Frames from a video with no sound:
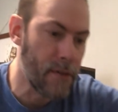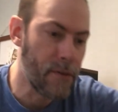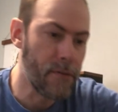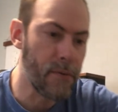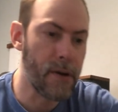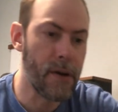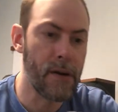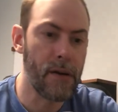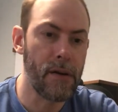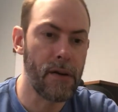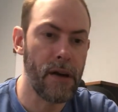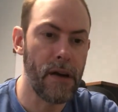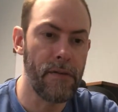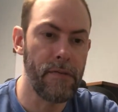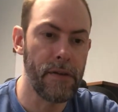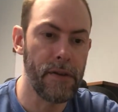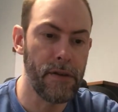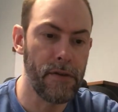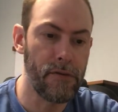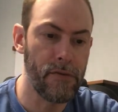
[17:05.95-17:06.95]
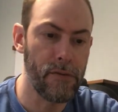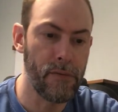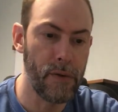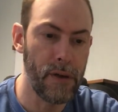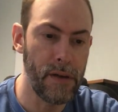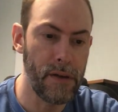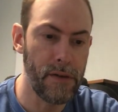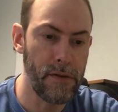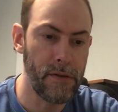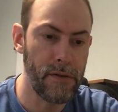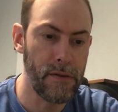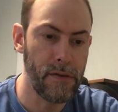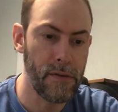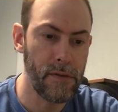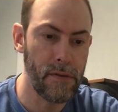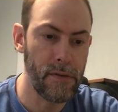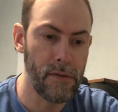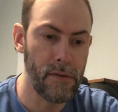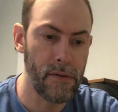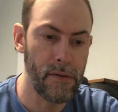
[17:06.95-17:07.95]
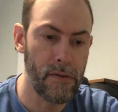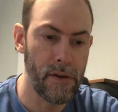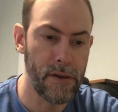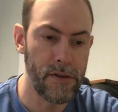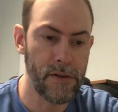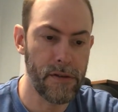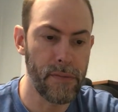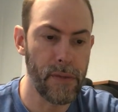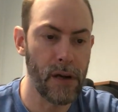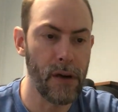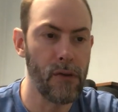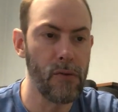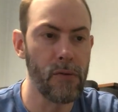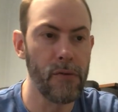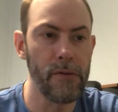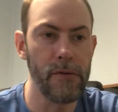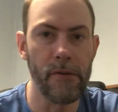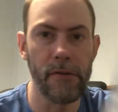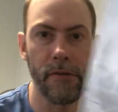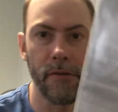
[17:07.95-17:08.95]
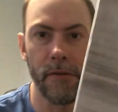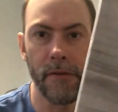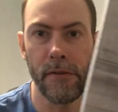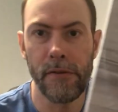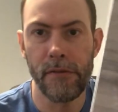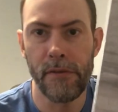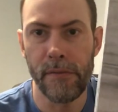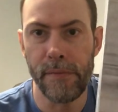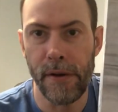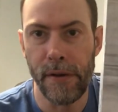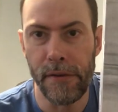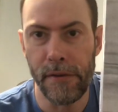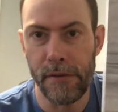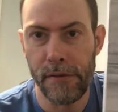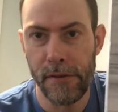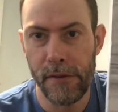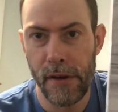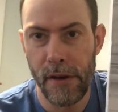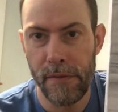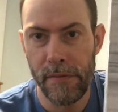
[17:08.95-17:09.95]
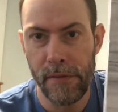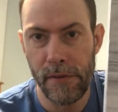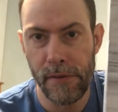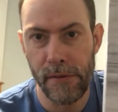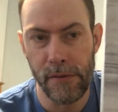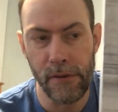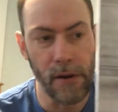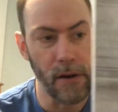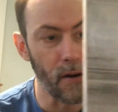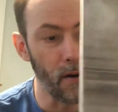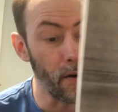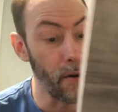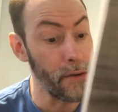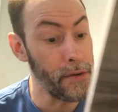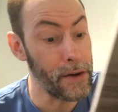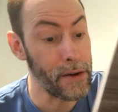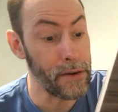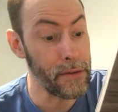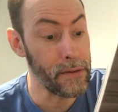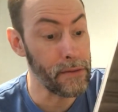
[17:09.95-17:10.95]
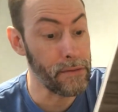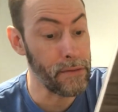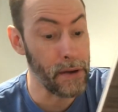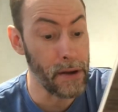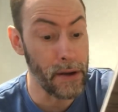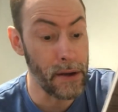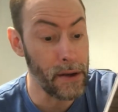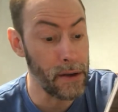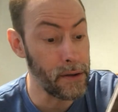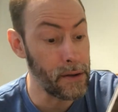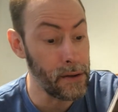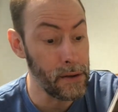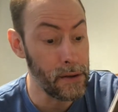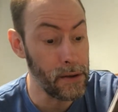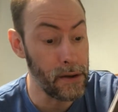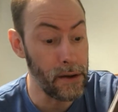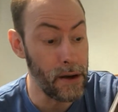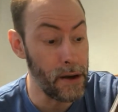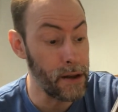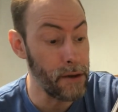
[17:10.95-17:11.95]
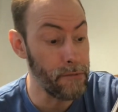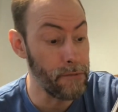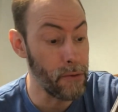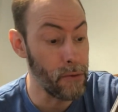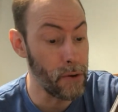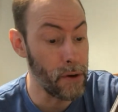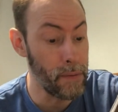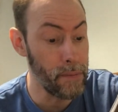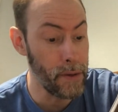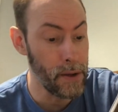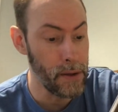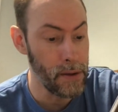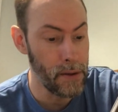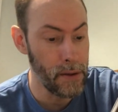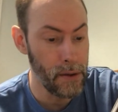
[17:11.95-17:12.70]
This one on Heavenly Sweetness, Gretchen Moncourt III, some other stuff. This is a hard record to find in any form.